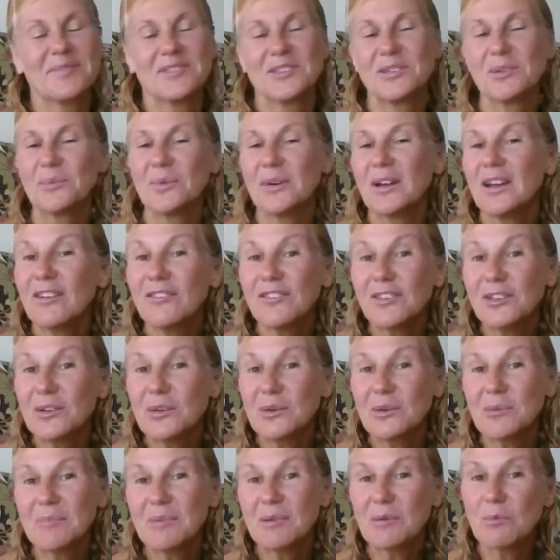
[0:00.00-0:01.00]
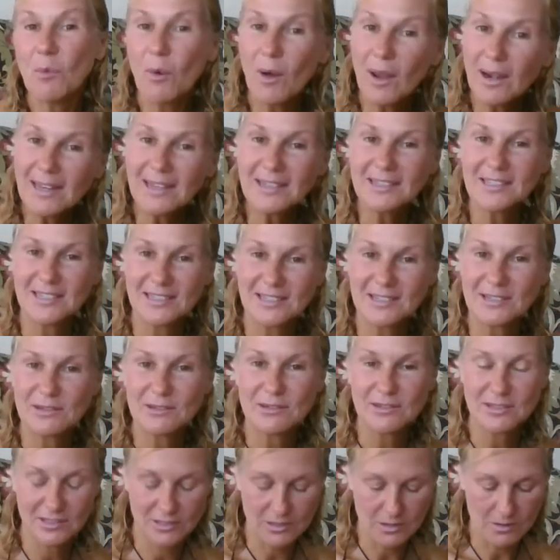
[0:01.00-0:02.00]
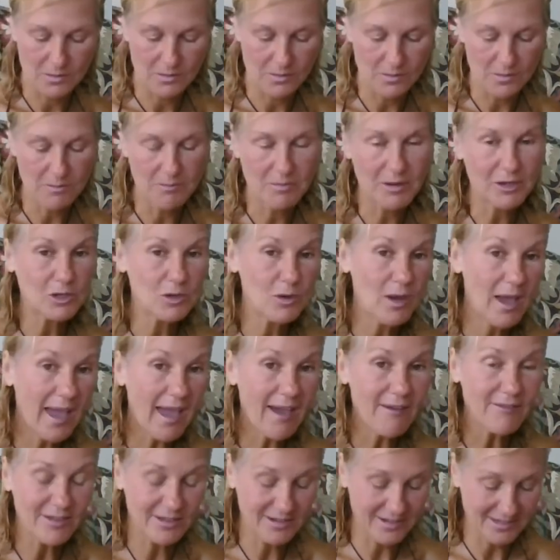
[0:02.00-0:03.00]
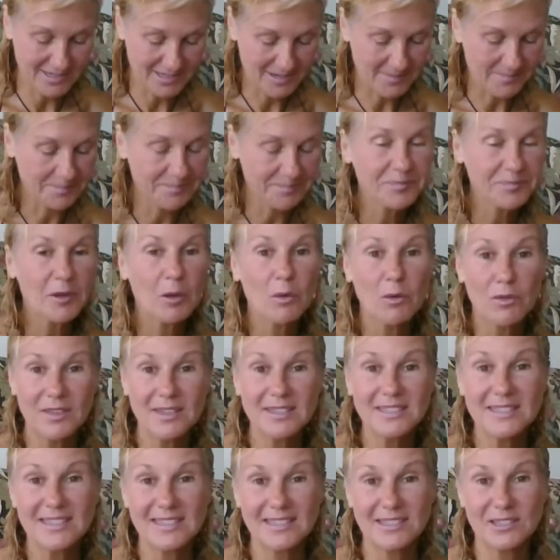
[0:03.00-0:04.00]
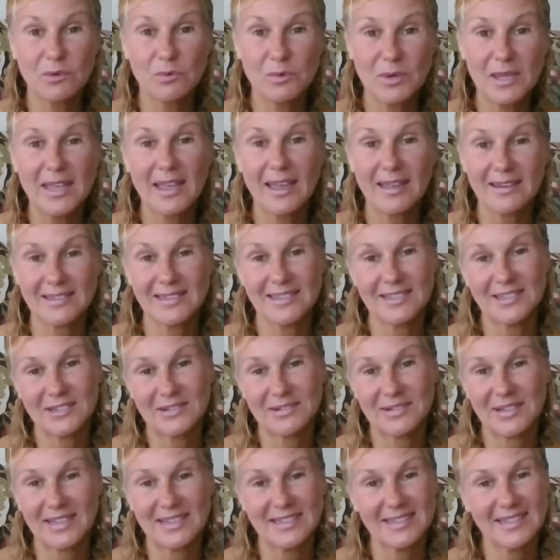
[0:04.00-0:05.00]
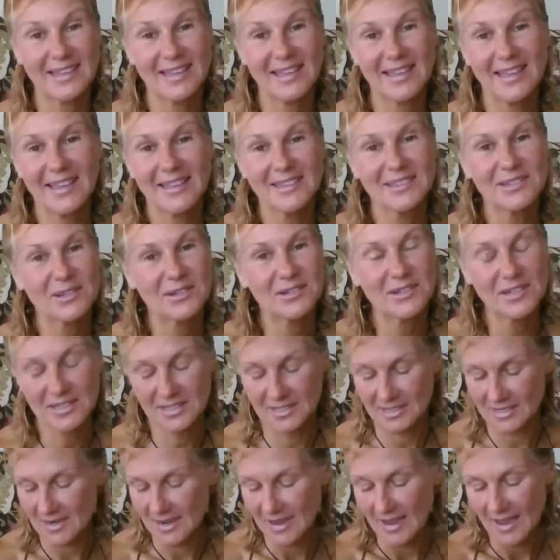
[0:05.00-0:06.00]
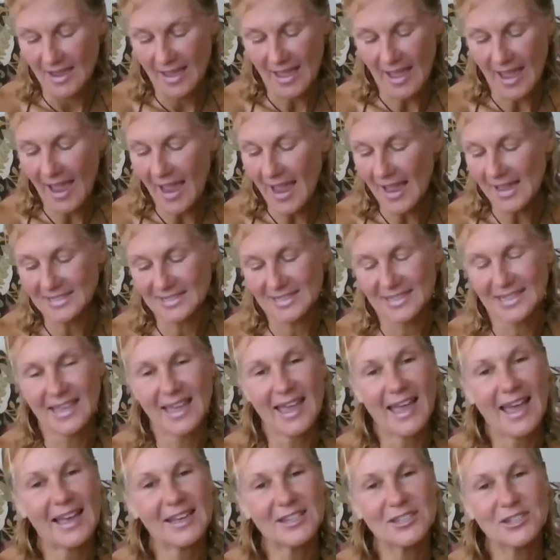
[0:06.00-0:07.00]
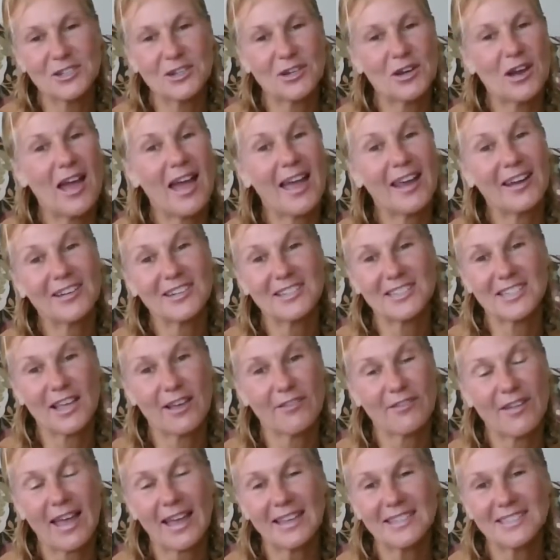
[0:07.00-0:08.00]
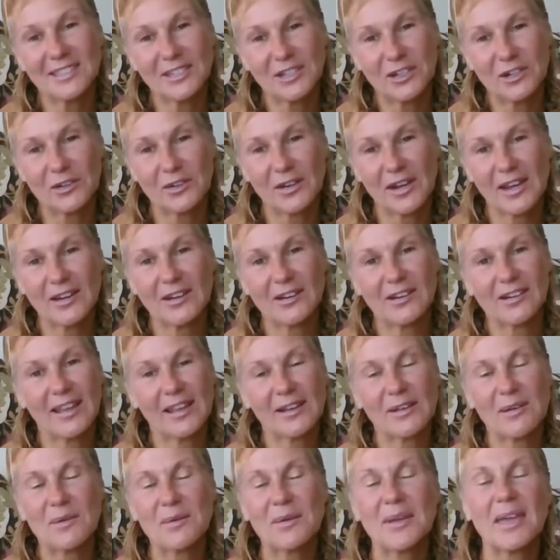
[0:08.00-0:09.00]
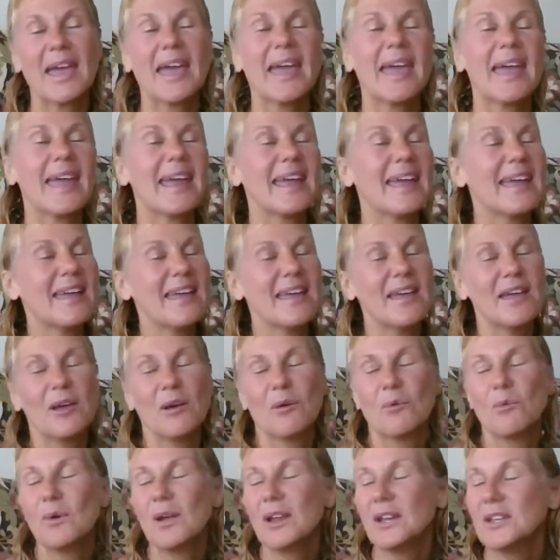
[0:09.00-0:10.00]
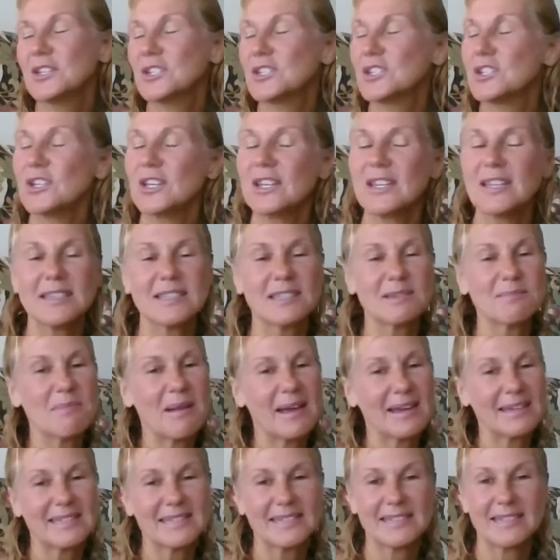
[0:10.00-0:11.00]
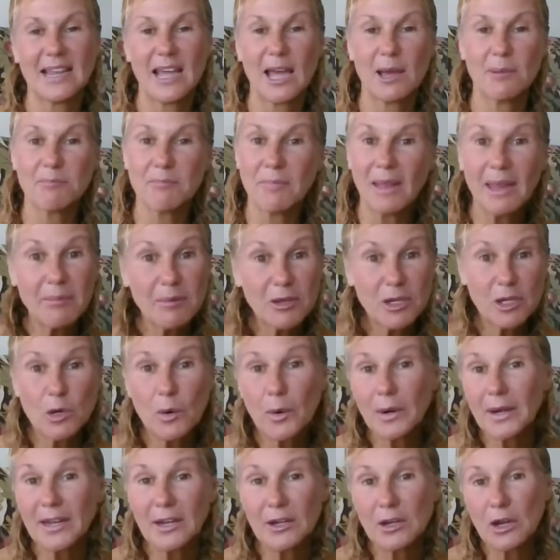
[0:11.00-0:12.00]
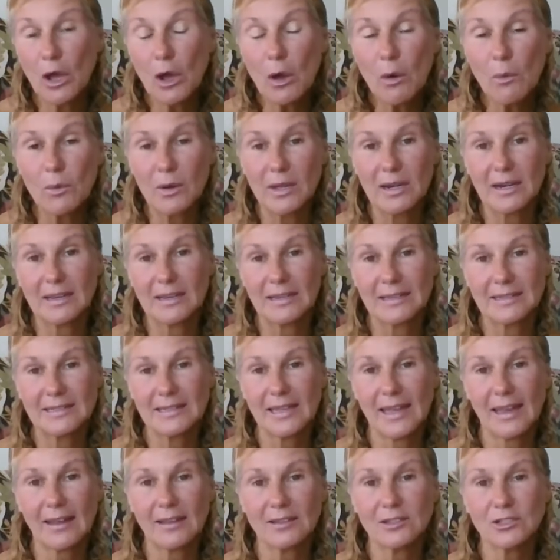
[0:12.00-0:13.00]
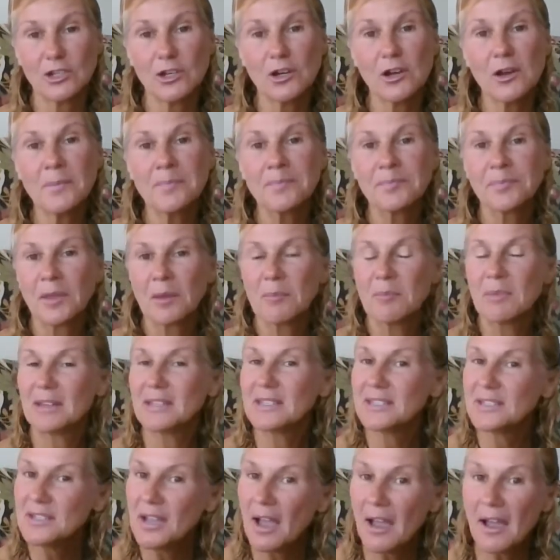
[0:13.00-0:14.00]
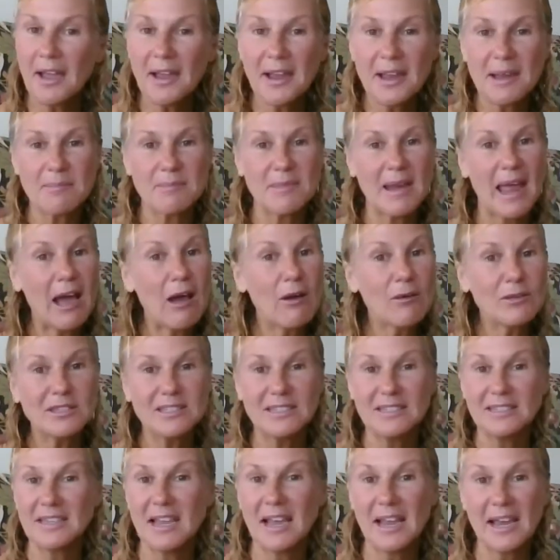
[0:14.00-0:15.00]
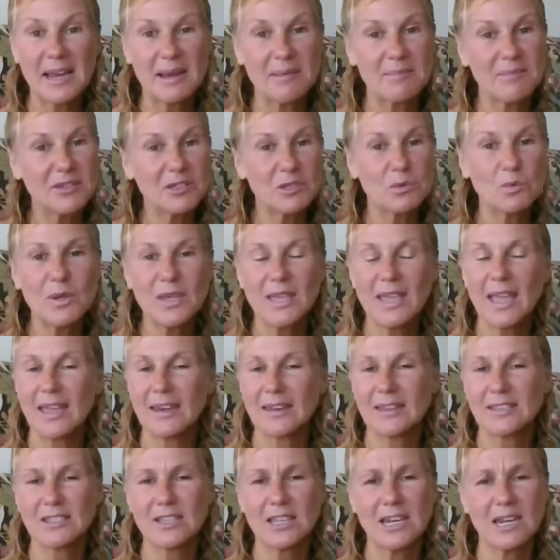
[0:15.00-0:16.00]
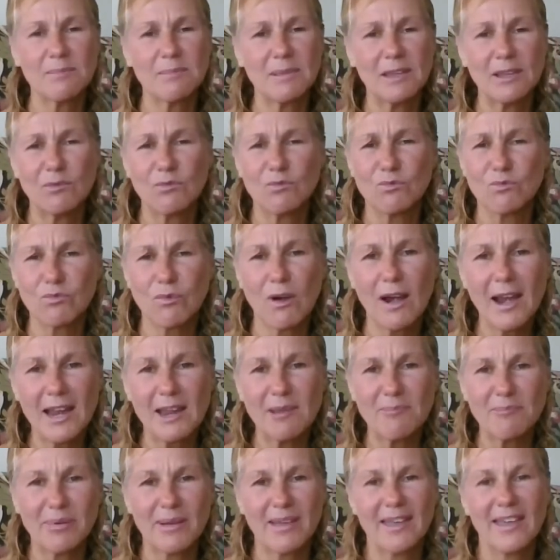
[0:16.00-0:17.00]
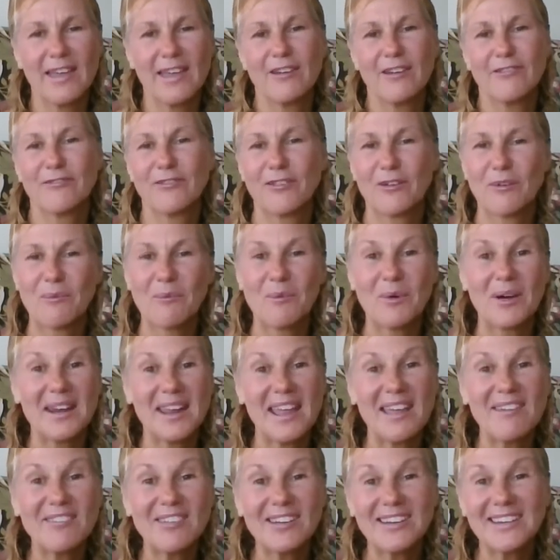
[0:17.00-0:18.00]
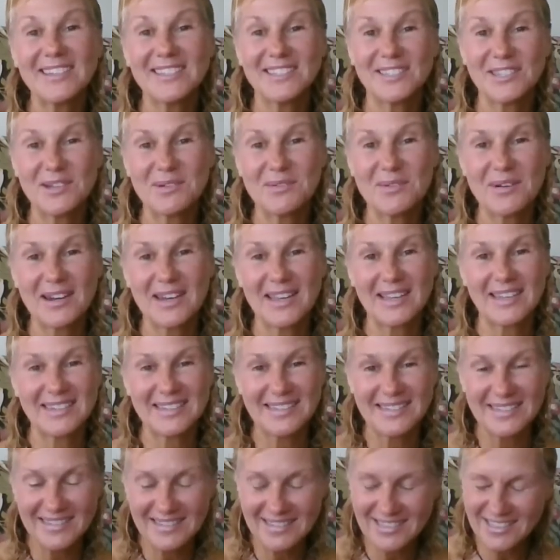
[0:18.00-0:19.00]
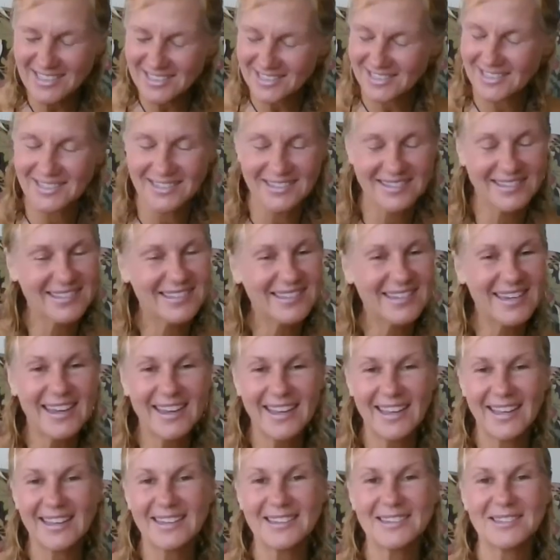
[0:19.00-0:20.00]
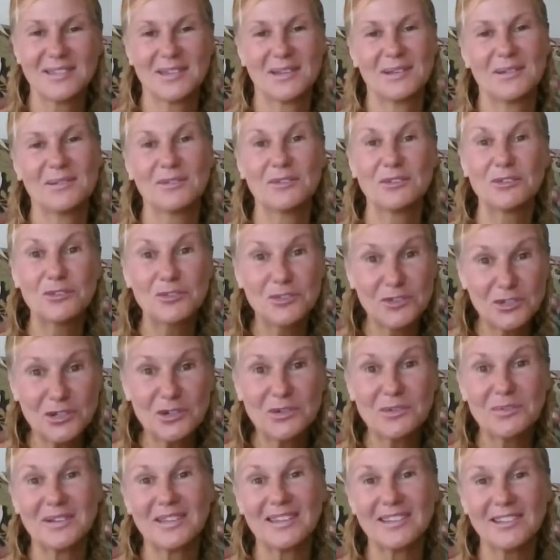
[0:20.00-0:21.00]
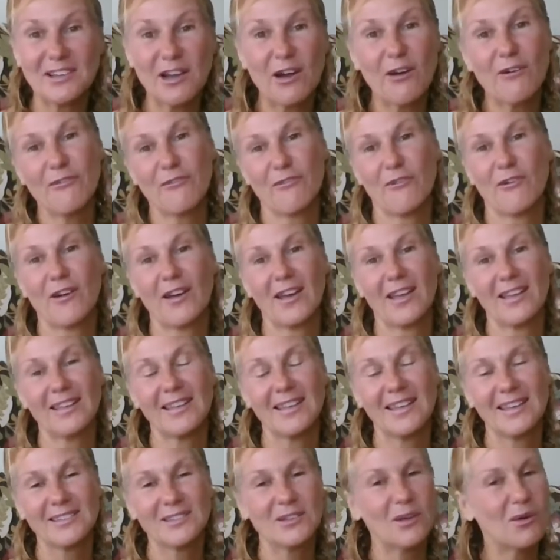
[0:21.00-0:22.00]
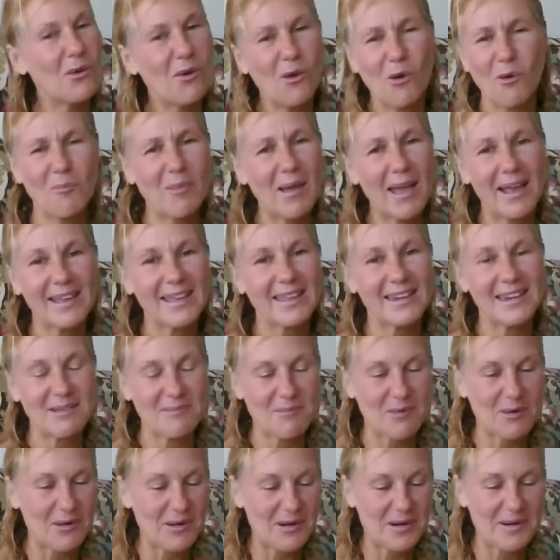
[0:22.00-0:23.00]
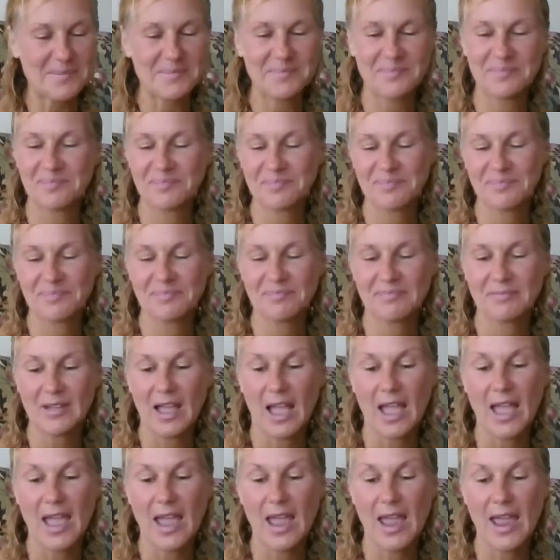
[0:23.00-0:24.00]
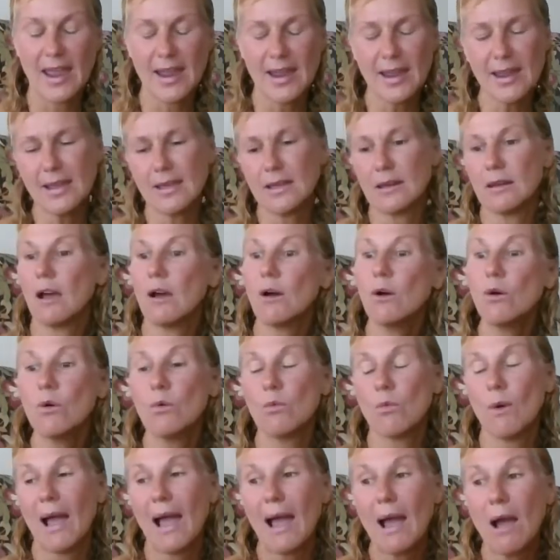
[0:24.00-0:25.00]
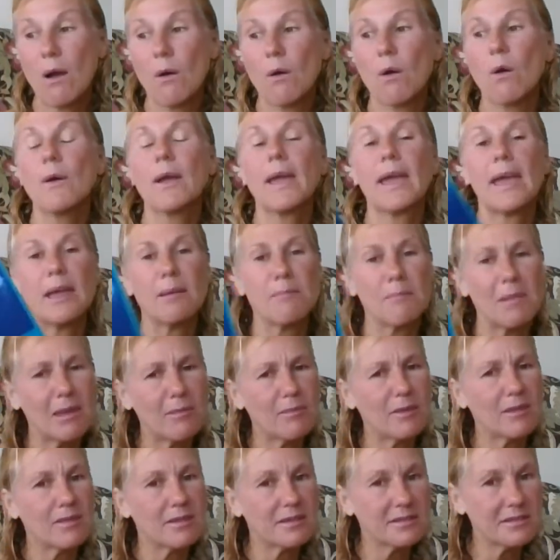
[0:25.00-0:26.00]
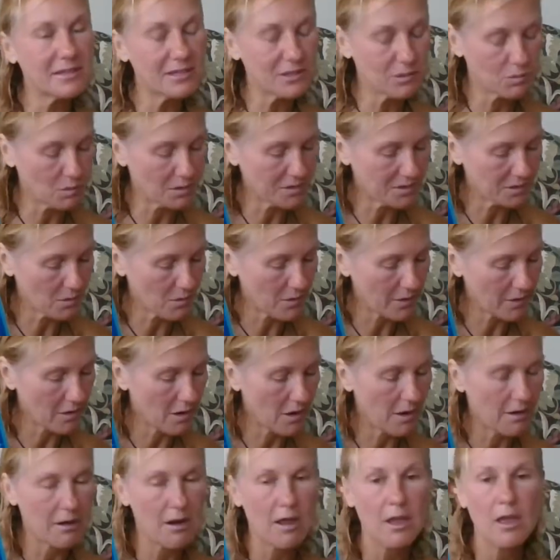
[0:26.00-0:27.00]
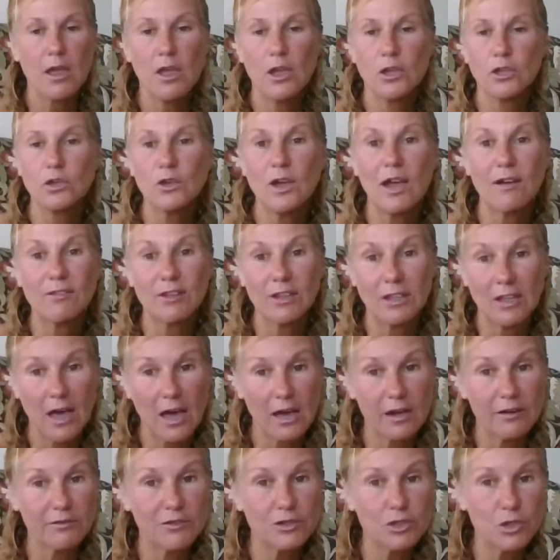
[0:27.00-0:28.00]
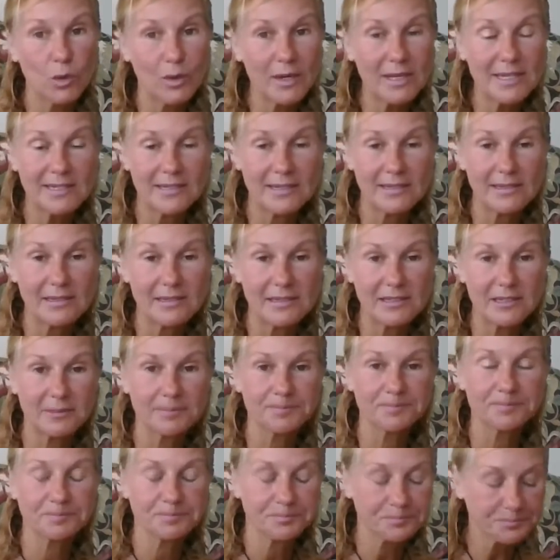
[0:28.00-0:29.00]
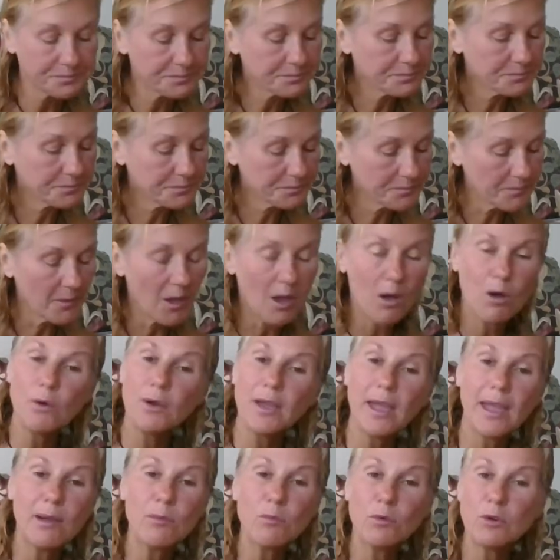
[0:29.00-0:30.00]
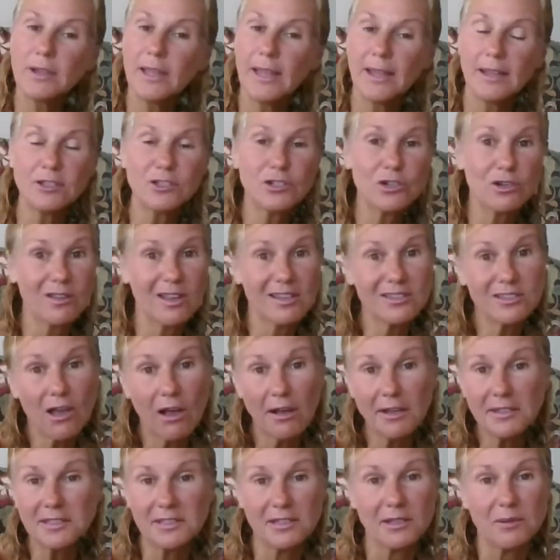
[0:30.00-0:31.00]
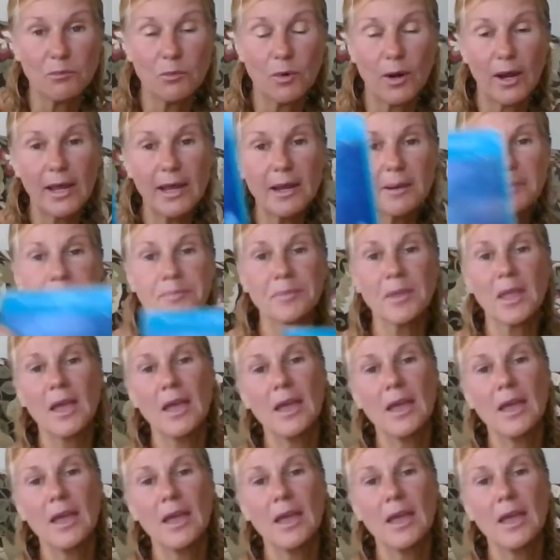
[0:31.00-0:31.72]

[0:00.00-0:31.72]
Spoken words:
So where have you been wanting to do so, but you haven't? Well, this is the weekend to do it. So just ask your higher self, ask the creator, like, okay, which is my step? Maybe you already know what it is, Cancer, but it's time. Now is the time. This weekend is going to be ripe for whatever it is you want to just dig into. Do it. Go for it. Don't hold back anymore. And, oh, wow, okay, maybe this is what's going on. You have a lot of choices. Okay, well, Cancer, that's awesome, right?